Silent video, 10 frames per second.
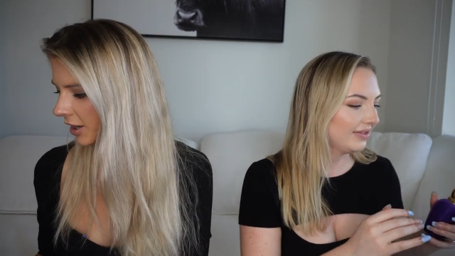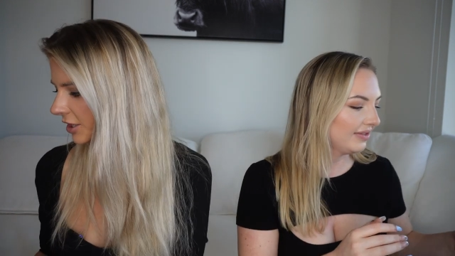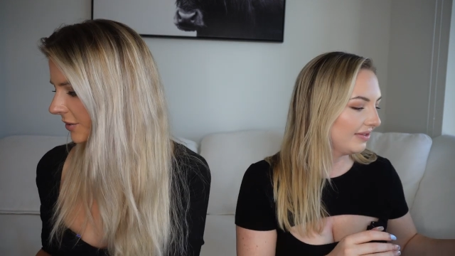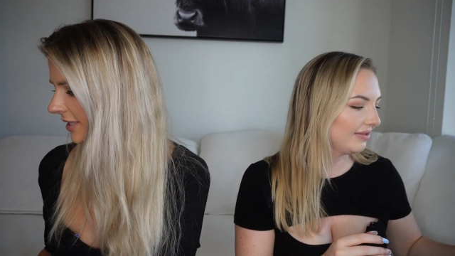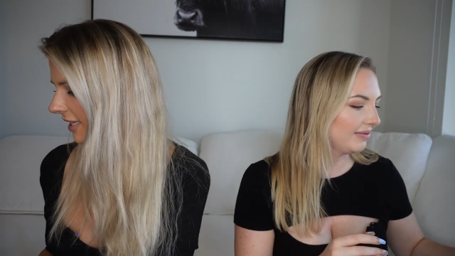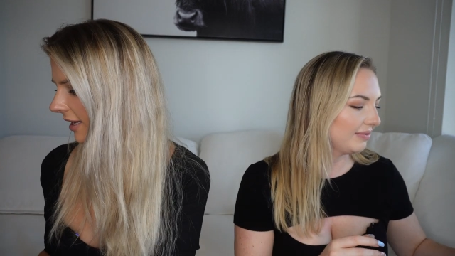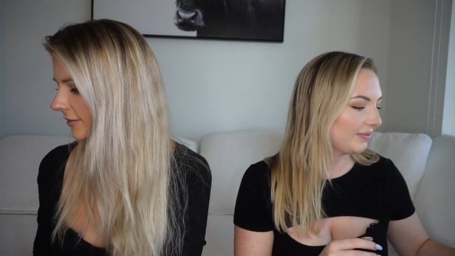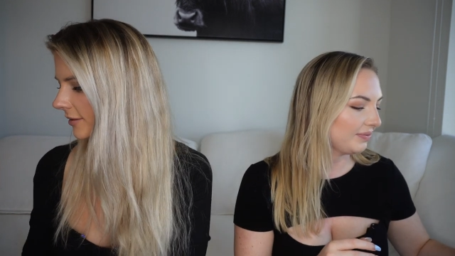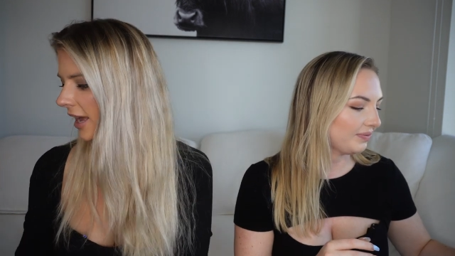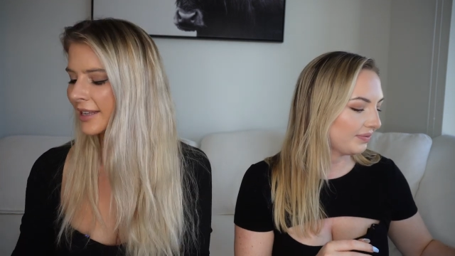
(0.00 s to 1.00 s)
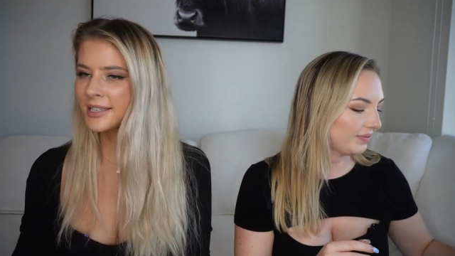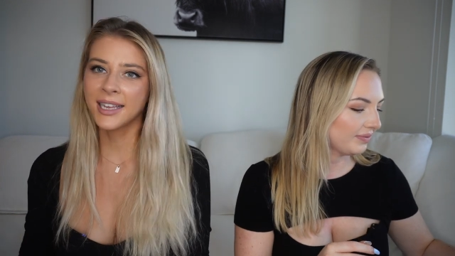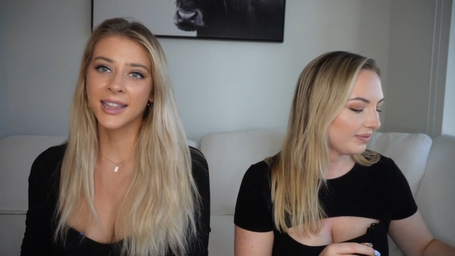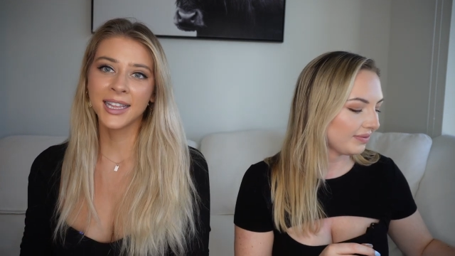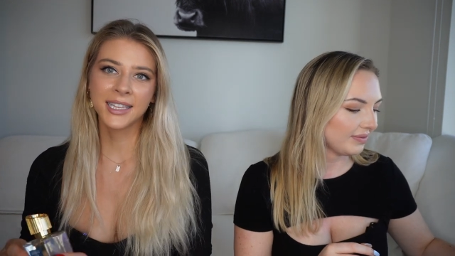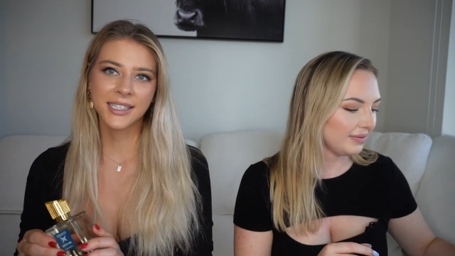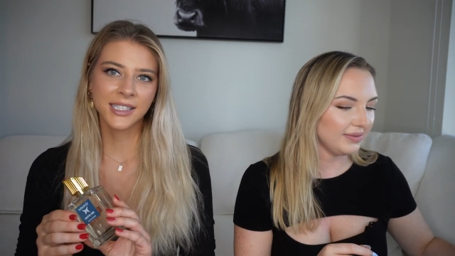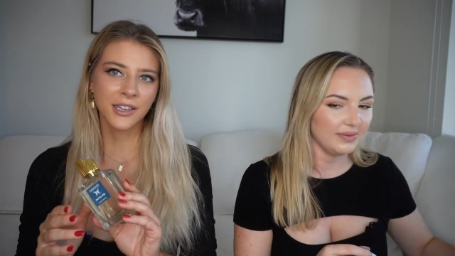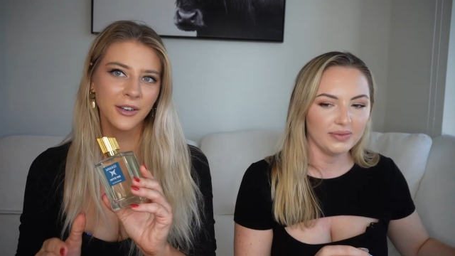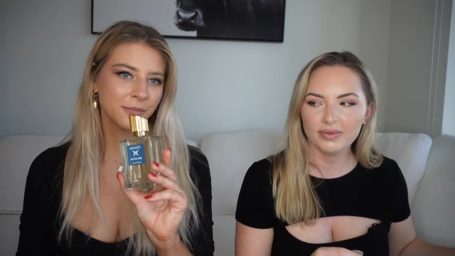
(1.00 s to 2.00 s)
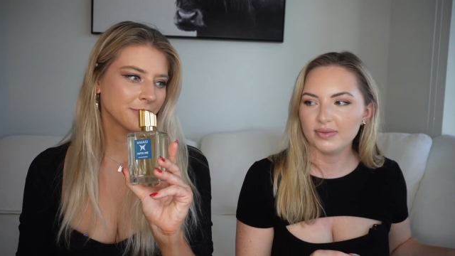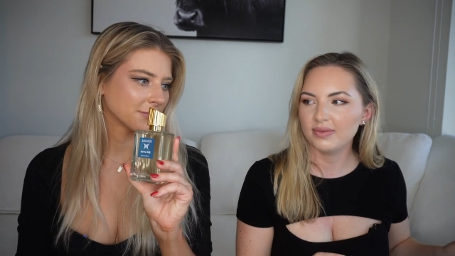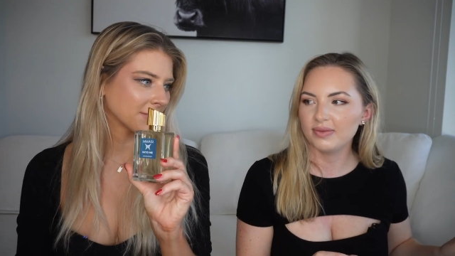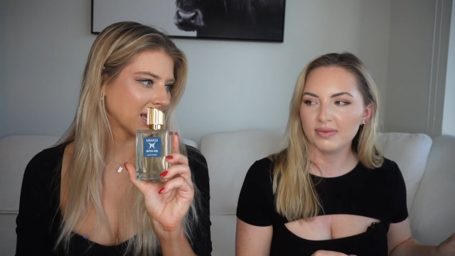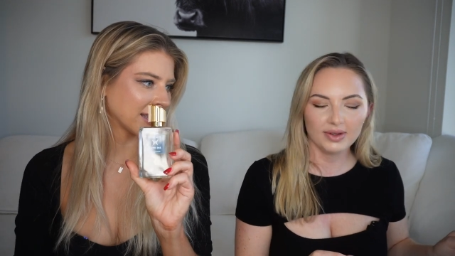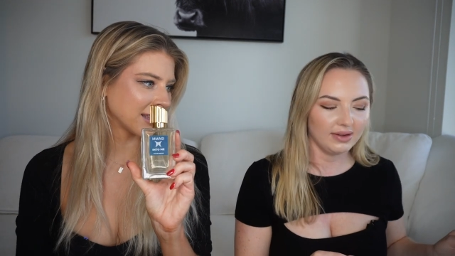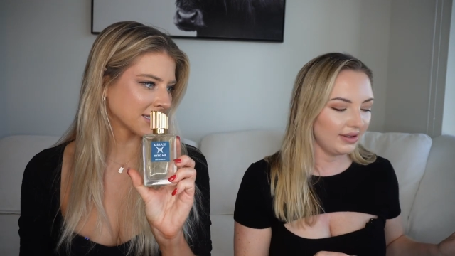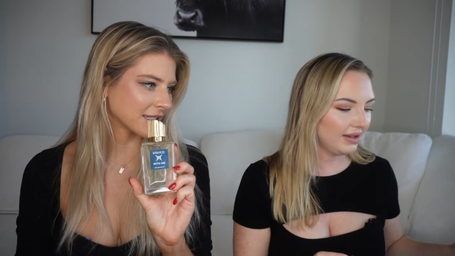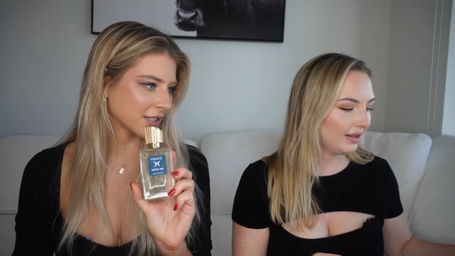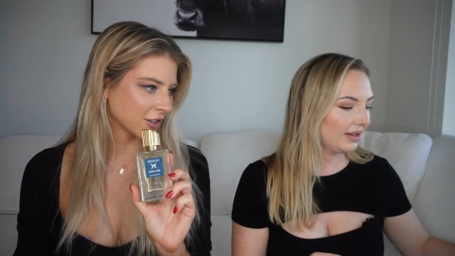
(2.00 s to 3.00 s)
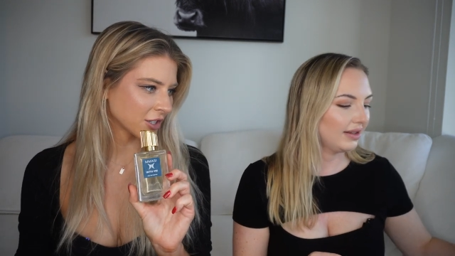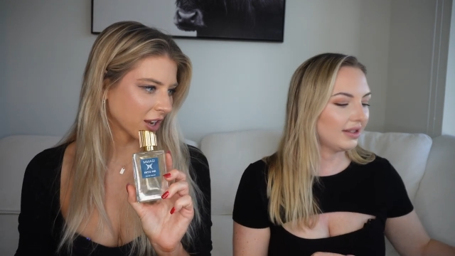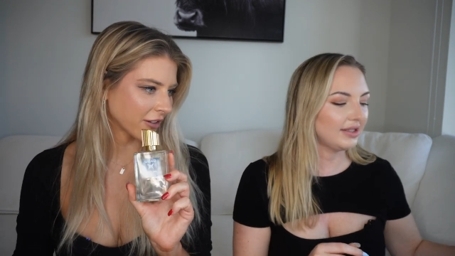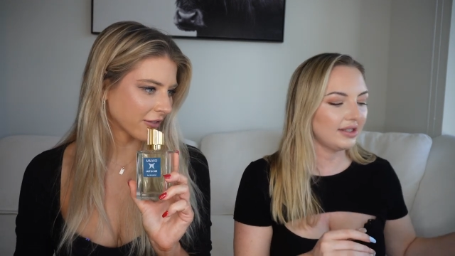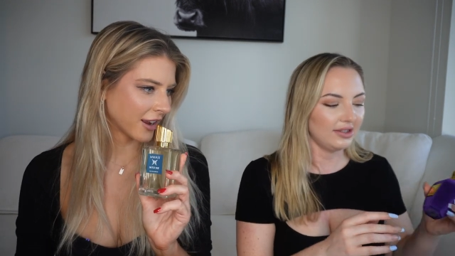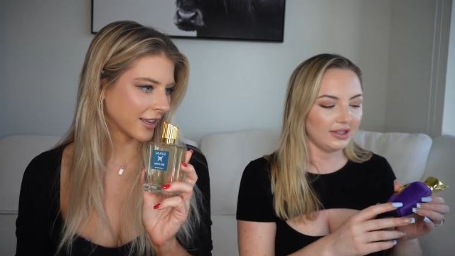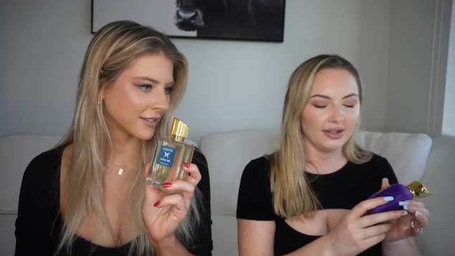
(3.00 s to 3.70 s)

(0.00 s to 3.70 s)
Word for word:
Speaker 1: 100%? I, th I think these two. I think the Zerja, right?